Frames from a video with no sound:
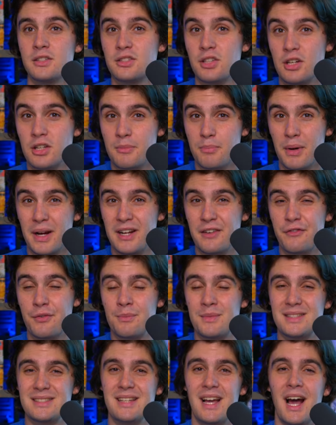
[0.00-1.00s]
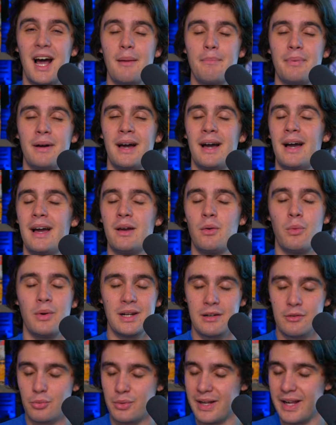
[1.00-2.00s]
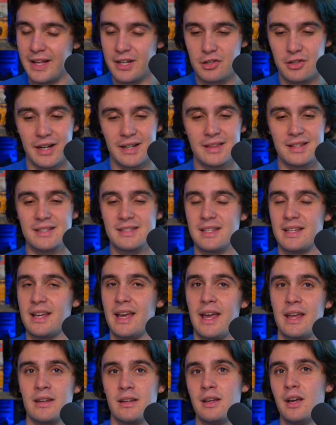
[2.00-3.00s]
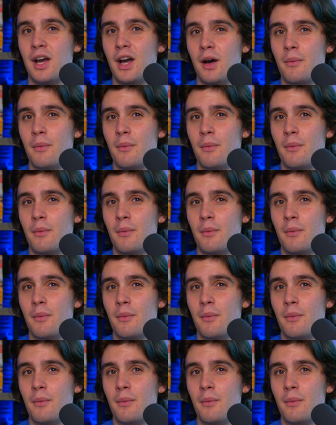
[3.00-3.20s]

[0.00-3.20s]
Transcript: So to break it from the top, I want to reiterate this again,